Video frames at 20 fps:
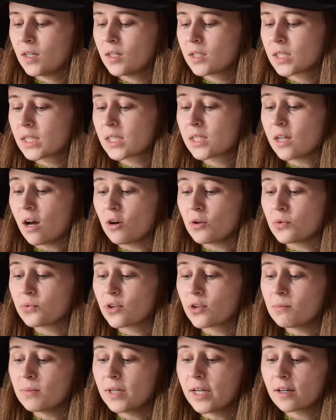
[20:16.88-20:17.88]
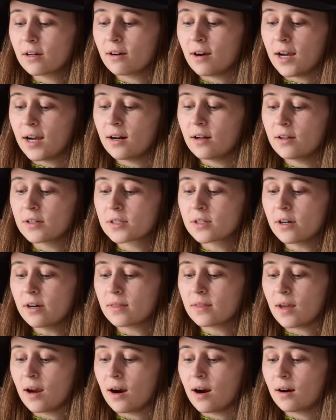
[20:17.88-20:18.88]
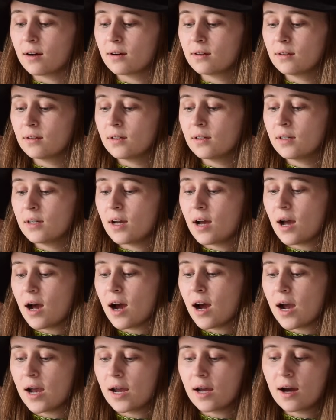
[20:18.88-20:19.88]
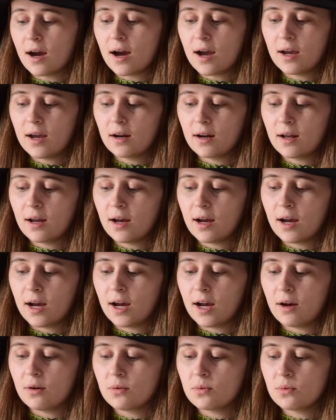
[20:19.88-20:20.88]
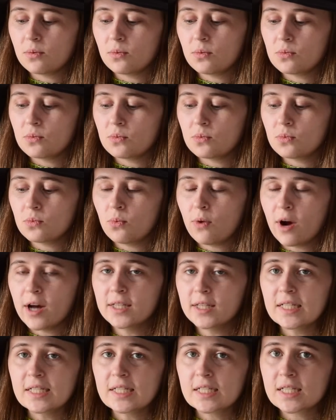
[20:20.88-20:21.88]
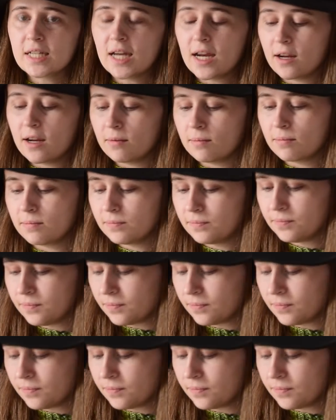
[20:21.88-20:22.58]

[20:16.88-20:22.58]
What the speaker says: So from Knit Crate, I'll start there. I got one skein.